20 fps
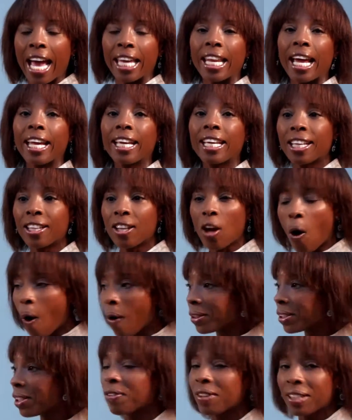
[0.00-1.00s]
and I get
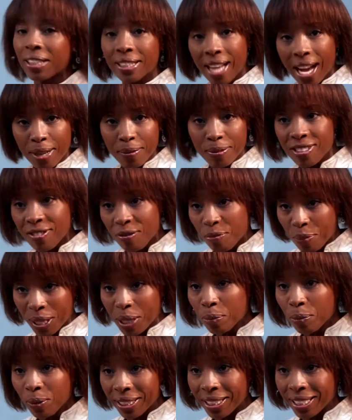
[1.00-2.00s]
all different types of
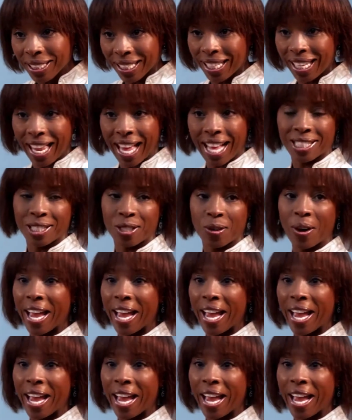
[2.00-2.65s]
people in the class.